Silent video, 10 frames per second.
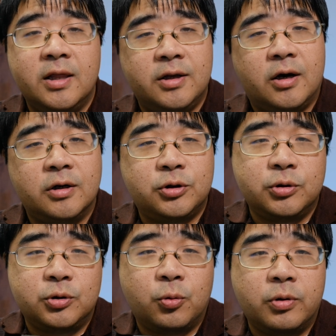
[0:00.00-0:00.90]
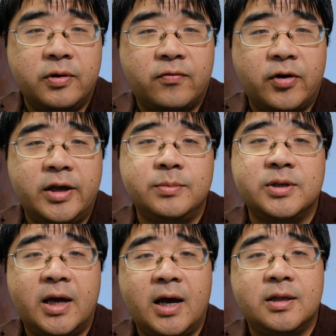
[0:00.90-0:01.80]
the 120 frames
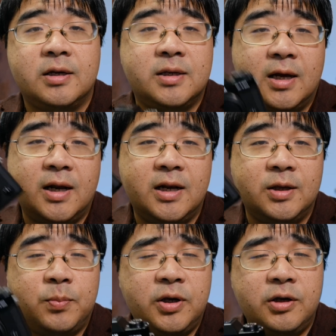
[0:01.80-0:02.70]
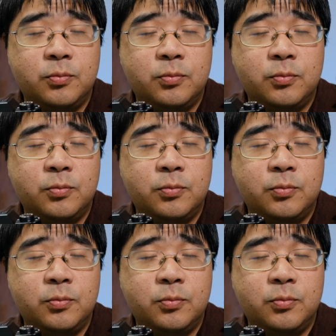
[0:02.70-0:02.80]
at 1080p,